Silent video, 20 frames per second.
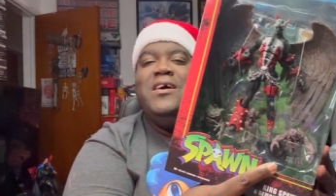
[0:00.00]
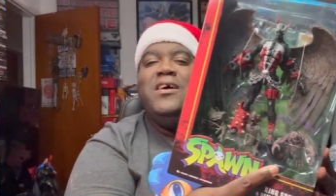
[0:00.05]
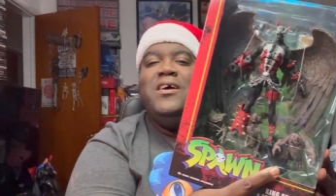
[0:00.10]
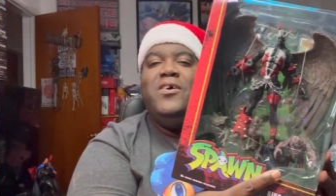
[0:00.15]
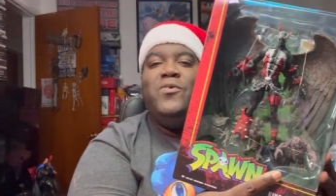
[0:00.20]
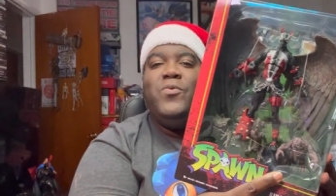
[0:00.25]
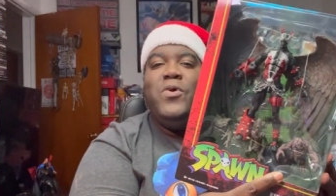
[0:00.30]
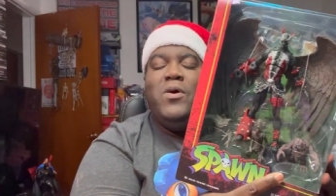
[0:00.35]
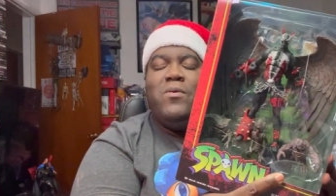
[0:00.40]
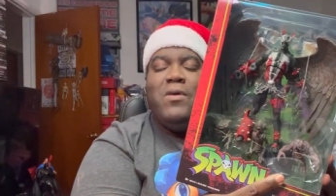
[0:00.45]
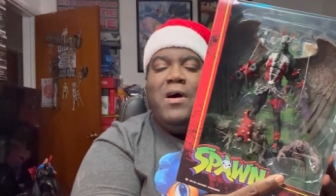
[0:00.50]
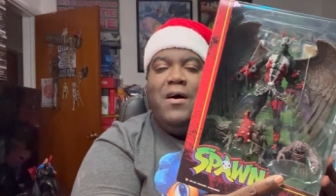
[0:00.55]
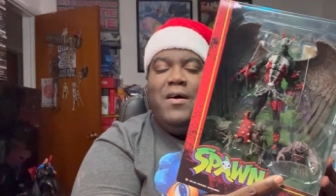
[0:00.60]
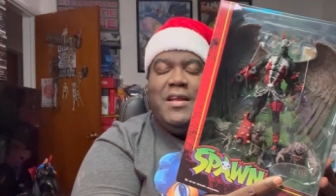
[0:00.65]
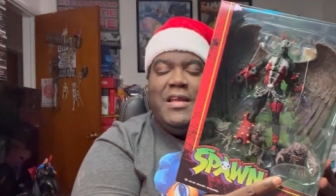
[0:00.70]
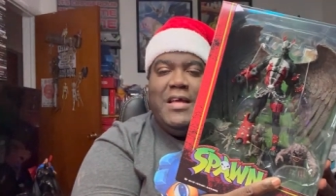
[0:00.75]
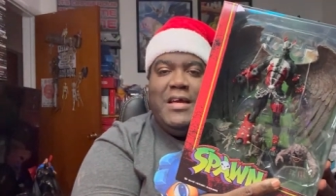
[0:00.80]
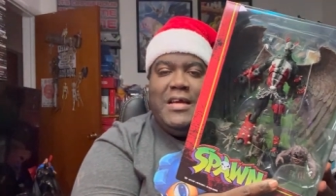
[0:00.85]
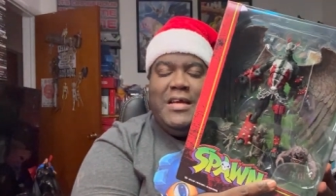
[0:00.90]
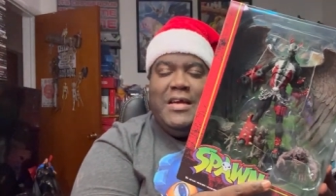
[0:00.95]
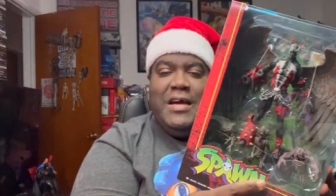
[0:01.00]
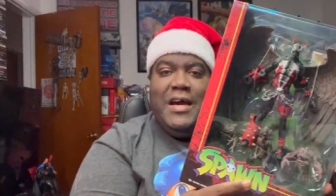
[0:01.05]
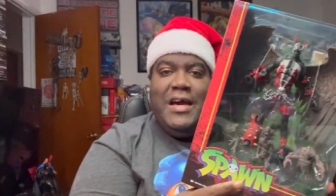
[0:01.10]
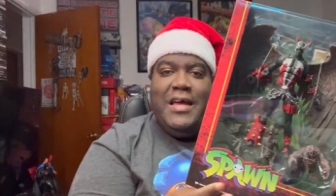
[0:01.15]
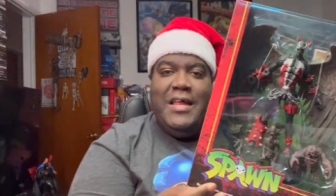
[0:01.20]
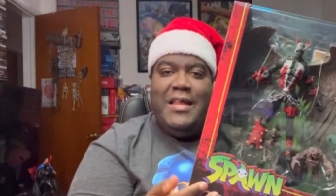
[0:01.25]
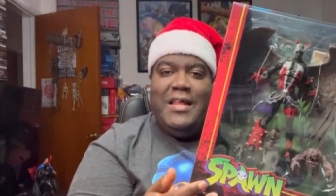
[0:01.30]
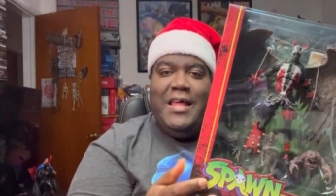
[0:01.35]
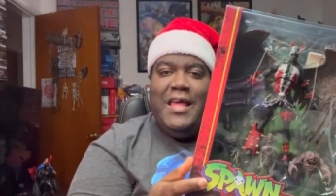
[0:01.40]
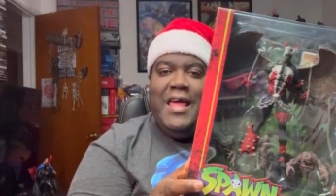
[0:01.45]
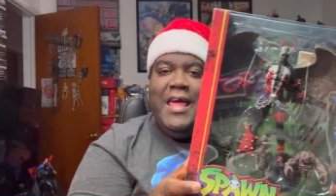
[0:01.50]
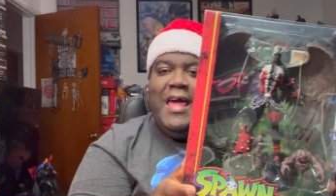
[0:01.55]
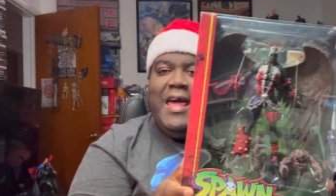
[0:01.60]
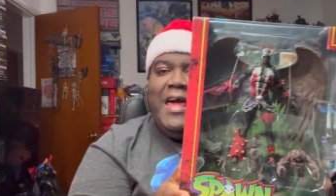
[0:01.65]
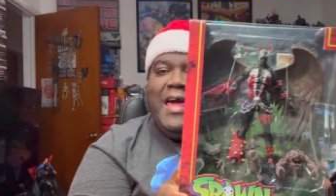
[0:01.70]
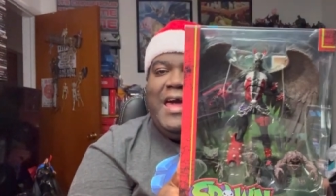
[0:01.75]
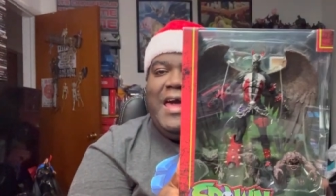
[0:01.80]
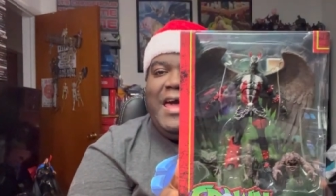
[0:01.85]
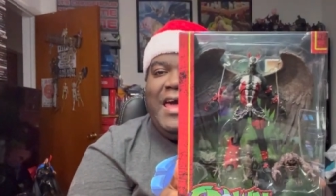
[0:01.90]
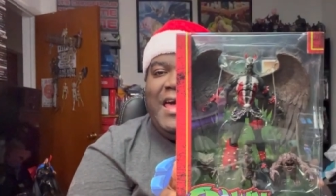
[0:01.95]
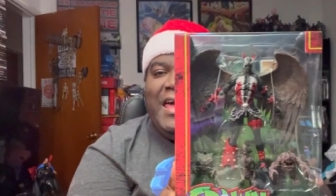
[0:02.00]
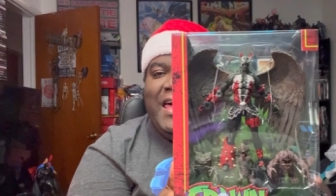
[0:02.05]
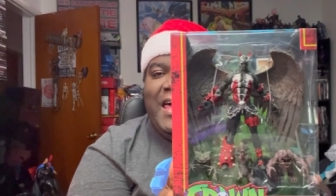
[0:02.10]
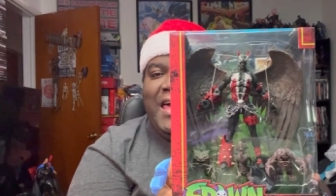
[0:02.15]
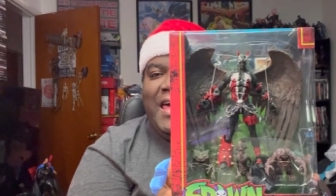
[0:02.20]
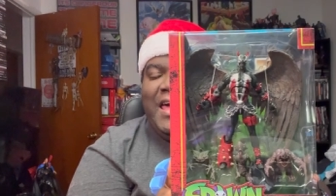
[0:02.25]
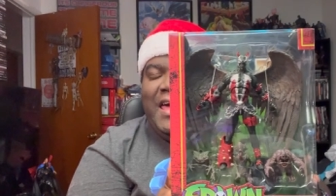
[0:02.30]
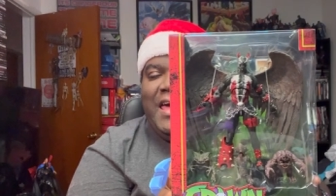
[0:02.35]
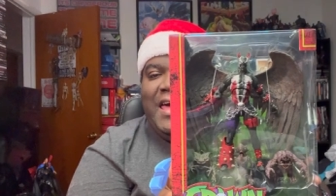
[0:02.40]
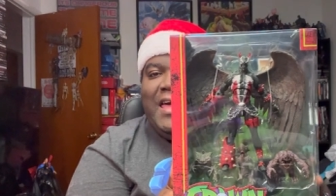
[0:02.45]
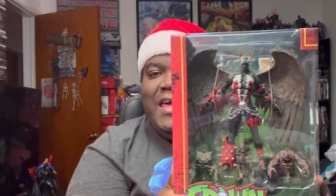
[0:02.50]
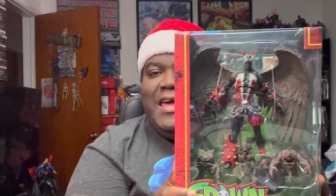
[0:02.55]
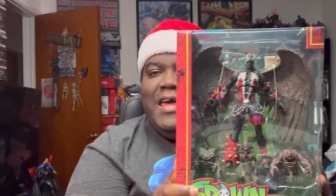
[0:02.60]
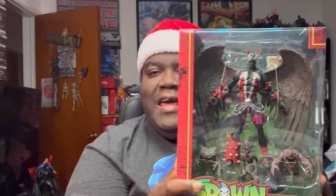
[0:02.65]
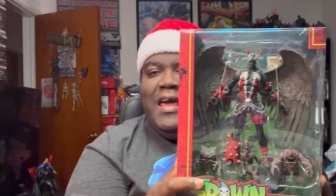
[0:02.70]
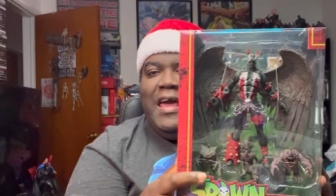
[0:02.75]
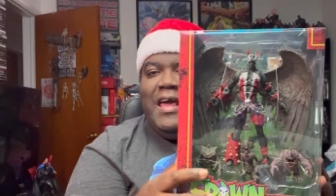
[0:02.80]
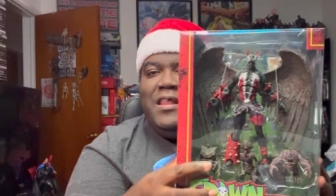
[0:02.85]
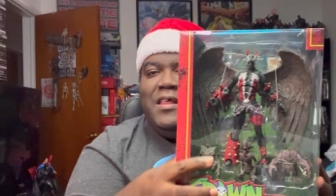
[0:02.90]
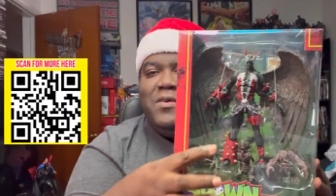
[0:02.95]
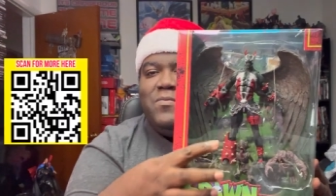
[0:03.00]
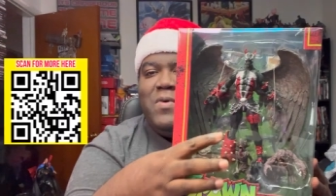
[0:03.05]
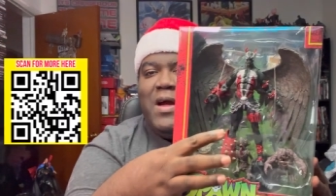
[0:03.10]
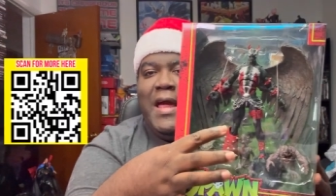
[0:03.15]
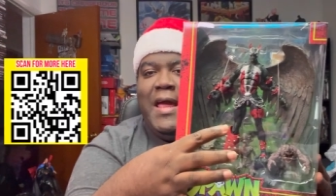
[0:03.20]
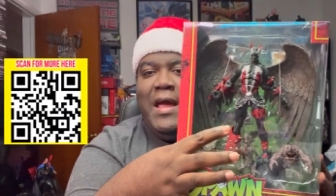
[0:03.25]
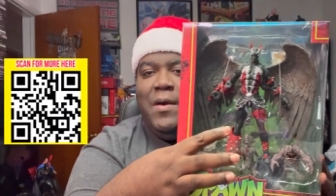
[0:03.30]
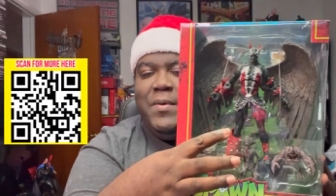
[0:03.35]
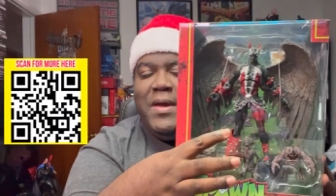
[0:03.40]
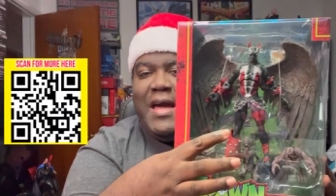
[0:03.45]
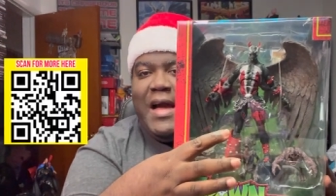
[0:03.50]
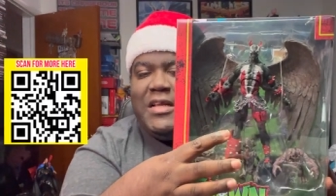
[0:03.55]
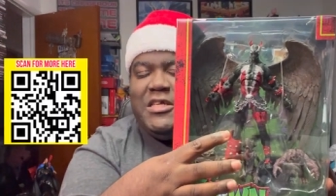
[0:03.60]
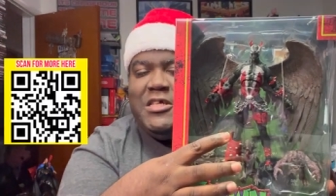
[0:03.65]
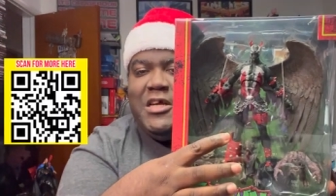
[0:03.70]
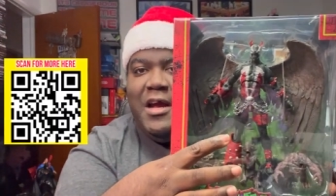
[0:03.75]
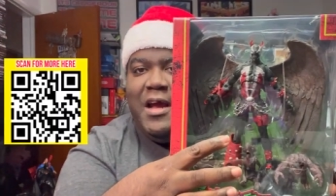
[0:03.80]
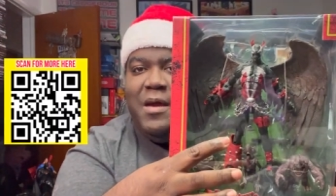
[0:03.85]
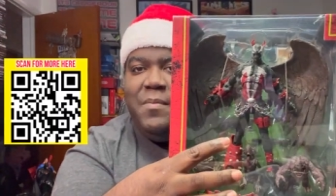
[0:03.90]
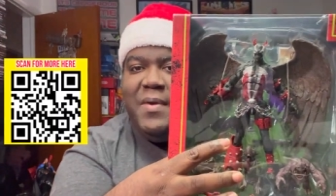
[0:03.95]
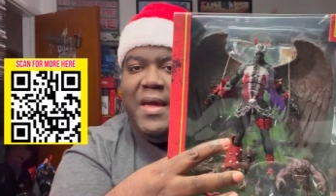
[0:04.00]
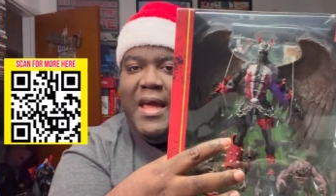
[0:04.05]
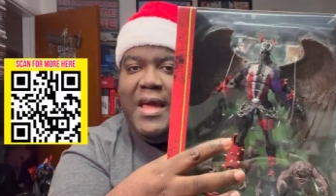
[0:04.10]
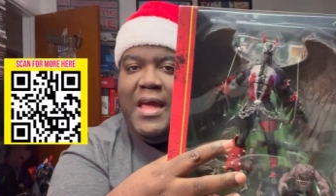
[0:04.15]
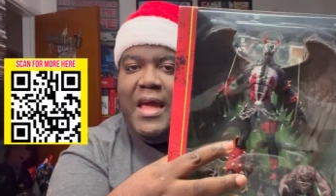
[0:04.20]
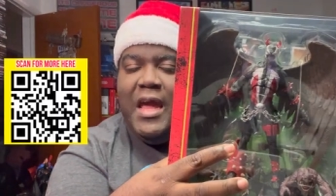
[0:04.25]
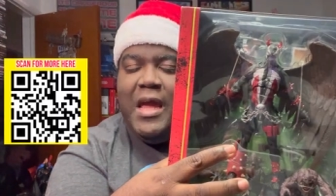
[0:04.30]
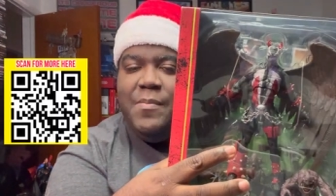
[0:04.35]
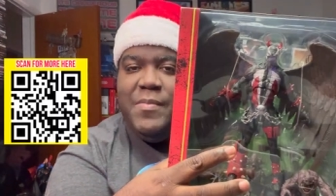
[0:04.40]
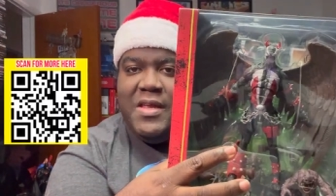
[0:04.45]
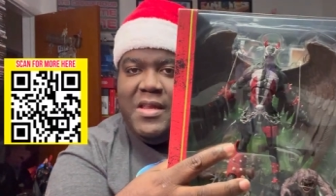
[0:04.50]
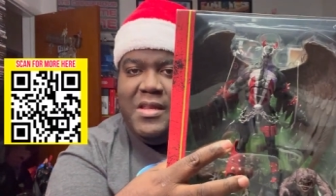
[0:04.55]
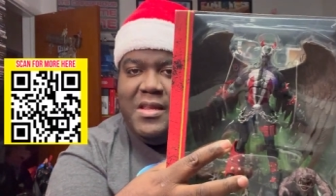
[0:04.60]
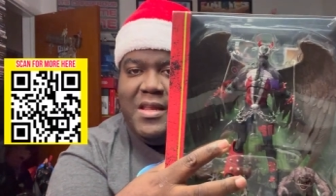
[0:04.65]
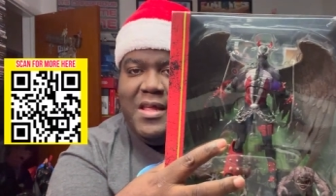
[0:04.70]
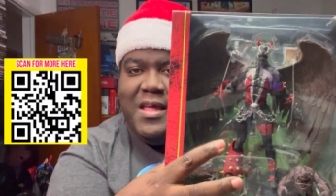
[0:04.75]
Real Raw Nut Cut. And then right here, we got Cherry Man Gaming.